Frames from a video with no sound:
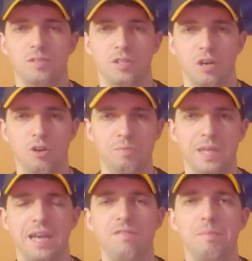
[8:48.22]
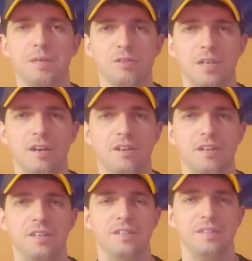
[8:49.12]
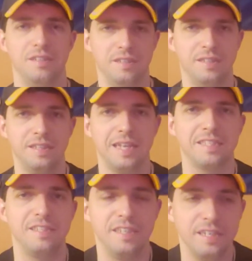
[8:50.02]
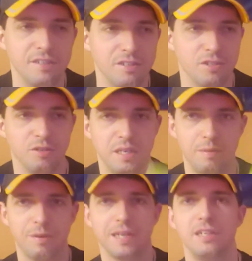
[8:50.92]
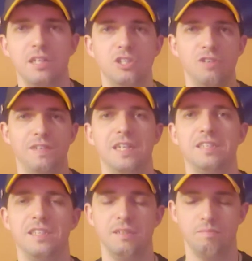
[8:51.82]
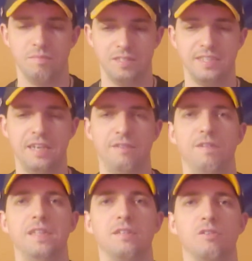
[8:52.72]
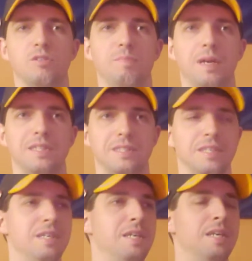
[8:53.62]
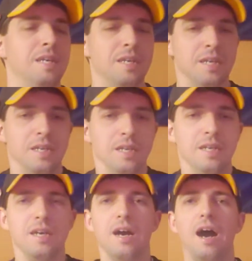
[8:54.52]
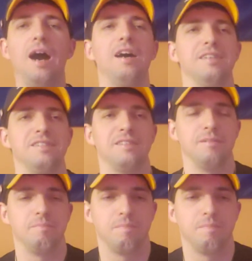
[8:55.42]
hope they have a better car next year. So Kimi Räikkönen, Giovinazzi safe in their spot. Haas.